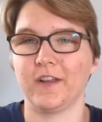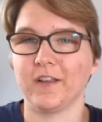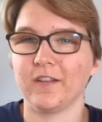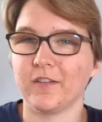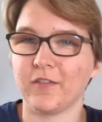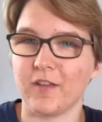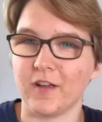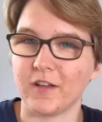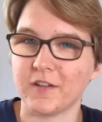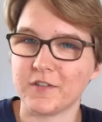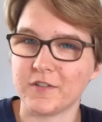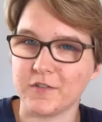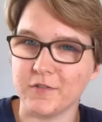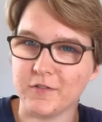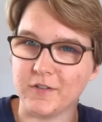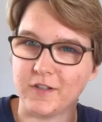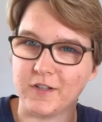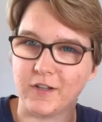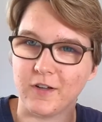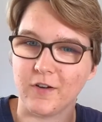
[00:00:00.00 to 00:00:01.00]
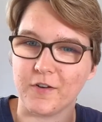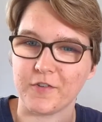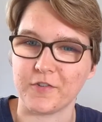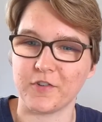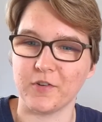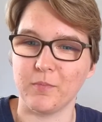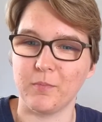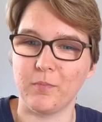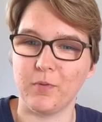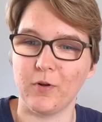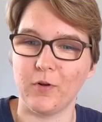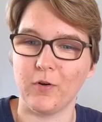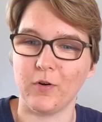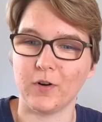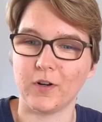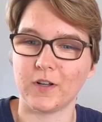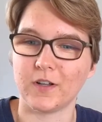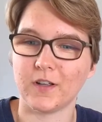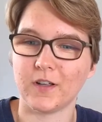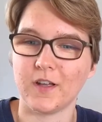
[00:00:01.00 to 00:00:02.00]
thanks to the awesome
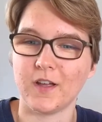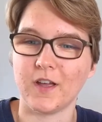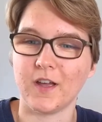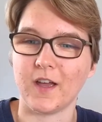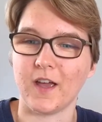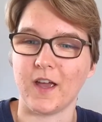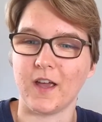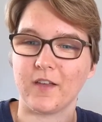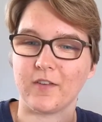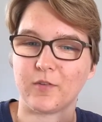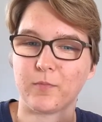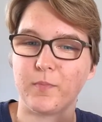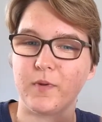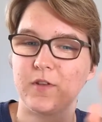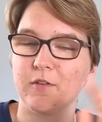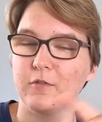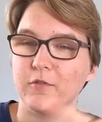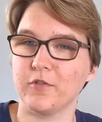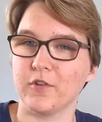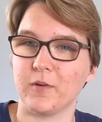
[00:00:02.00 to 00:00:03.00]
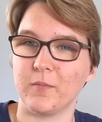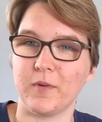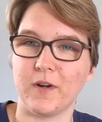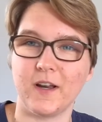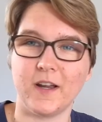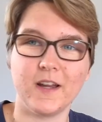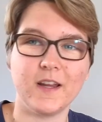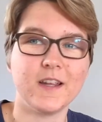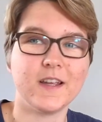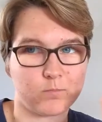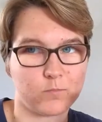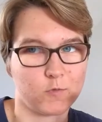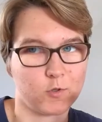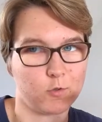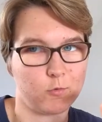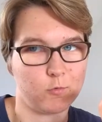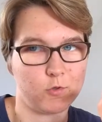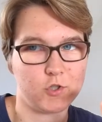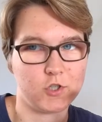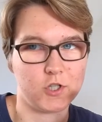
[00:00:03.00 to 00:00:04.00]
blog Ask Peter Germany.
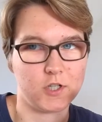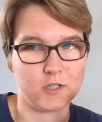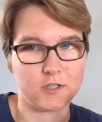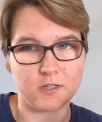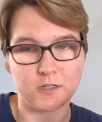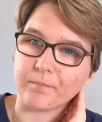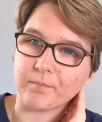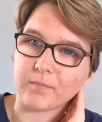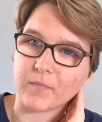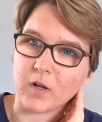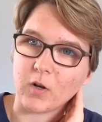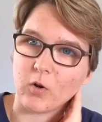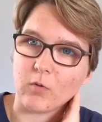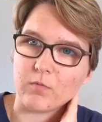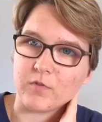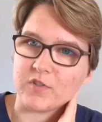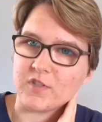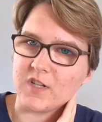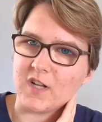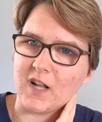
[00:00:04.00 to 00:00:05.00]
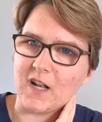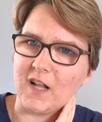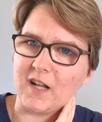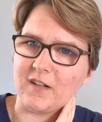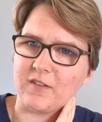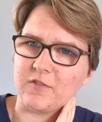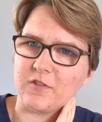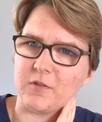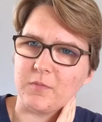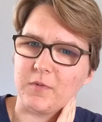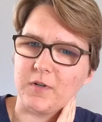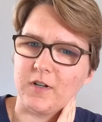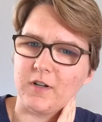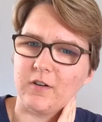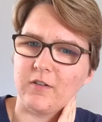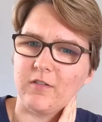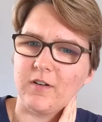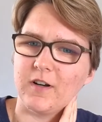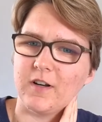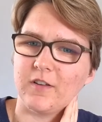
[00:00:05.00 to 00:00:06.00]
Shit. Then obviously I like Germany
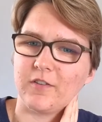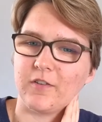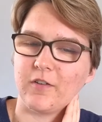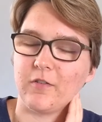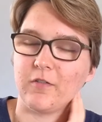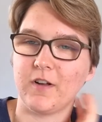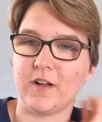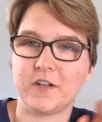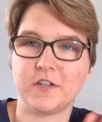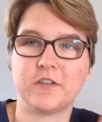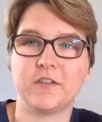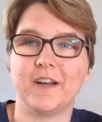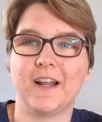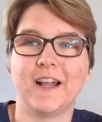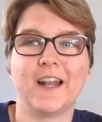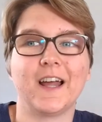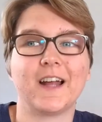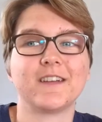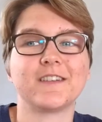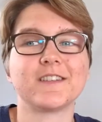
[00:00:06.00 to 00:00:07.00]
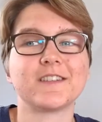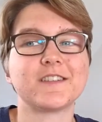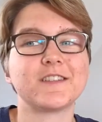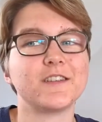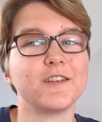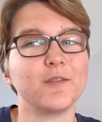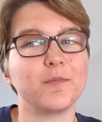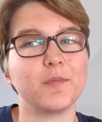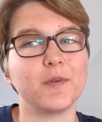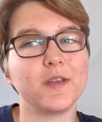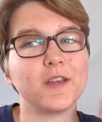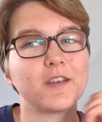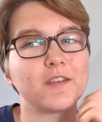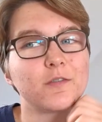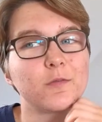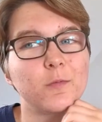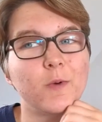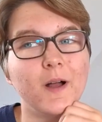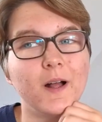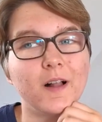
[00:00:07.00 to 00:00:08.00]
already, so naturally I like this 2P
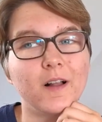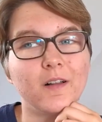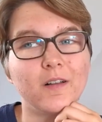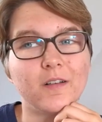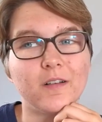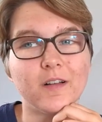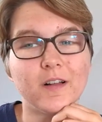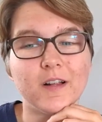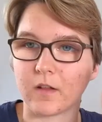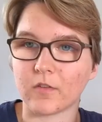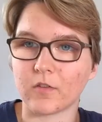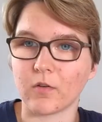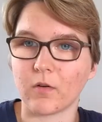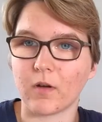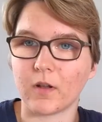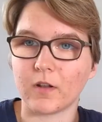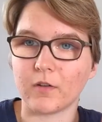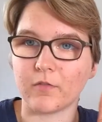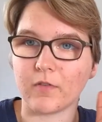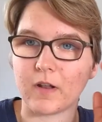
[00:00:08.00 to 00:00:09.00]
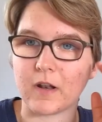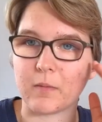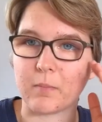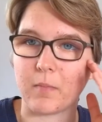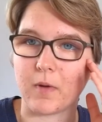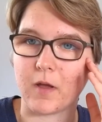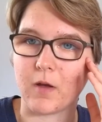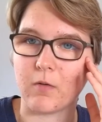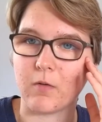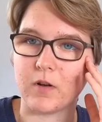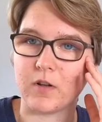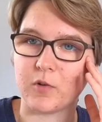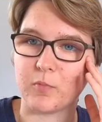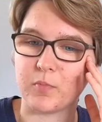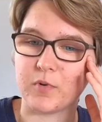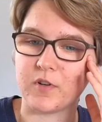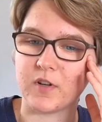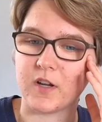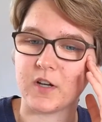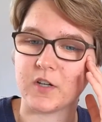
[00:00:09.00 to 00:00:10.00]
as well. So I developed my own
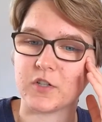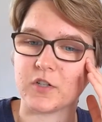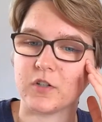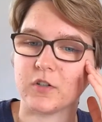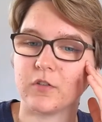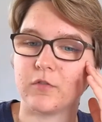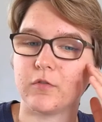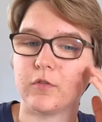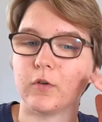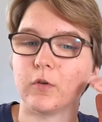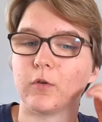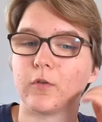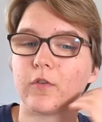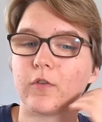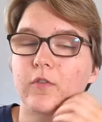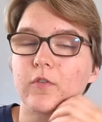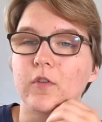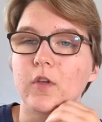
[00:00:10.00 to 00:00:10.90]
interpretation of Lutz